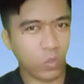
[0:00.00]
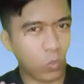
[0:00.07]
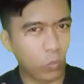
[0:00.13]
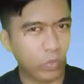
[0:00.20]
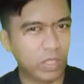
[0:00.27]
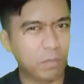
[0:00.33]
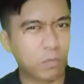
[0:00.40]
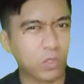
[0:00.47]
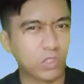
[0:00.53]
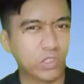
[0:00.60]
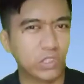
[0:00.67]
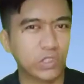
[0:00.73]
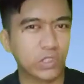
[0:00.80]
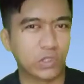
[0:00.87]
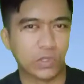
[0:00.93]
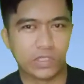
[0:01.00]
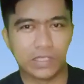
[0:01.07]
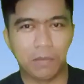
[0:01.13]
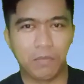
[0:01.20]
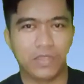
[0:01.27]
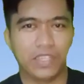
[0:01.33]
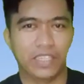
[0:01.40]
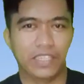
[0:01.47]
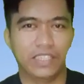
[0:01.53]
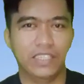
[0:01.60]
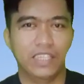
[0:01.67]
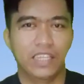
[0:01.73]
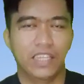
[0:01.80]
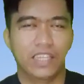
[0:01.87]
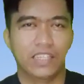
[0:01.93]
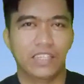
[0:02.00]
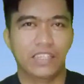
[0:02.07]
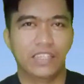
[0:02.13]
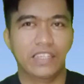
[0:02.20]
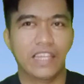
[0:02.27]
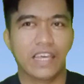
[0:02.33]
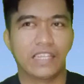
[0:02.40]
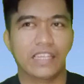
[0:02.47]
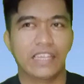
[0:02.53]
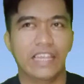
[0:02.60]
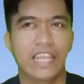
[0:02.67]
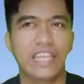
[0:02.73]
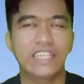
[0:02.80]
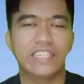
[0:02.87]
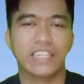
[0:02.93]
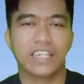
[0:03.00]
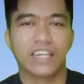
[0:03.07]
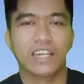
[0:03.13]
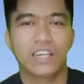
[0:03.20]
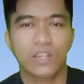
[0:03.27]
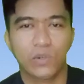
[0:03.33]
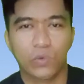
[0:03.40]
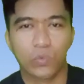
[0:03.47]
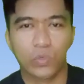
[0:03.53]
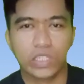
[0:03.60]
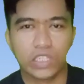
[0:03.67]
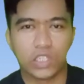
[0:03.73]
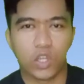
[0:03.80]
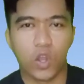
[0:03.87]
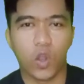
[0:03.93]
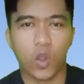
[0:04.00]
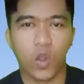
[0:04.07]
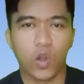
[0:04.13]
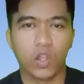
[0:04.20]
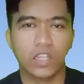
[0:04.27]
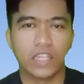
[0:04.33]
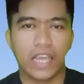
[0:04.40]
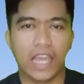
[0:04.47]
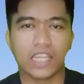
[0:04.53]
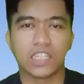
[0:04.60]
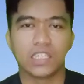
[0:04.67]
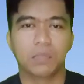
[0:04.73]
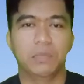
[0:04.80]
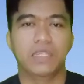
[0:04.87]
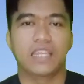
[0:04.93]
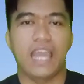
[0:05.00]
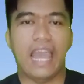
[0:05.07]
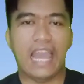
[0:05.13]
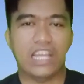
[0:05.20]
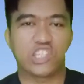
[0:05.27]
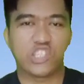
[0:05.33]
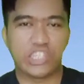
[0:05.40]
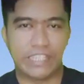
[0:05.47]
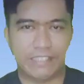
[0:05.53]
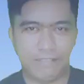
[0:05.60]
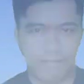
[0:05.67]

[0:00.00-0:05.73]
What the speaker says: will produce to something that later we call economic action.